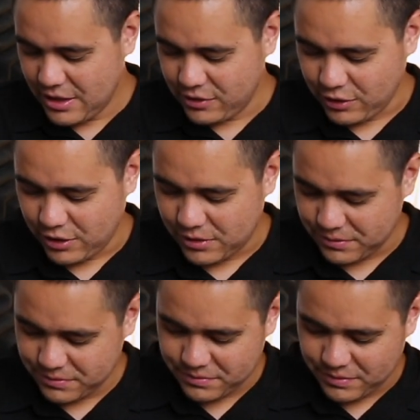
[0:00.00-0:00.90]
So
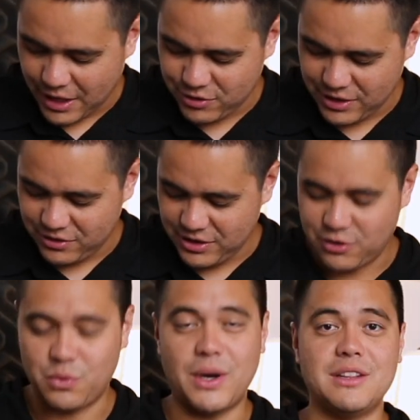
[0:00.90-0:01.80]
as you can see,
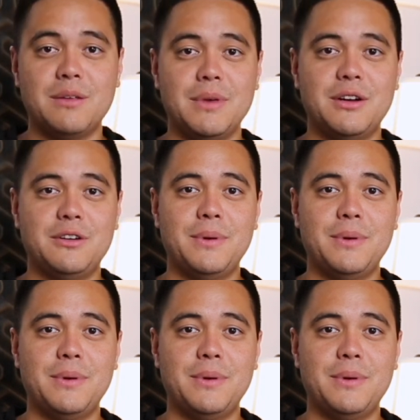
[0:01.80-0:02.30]
it's right in the middle,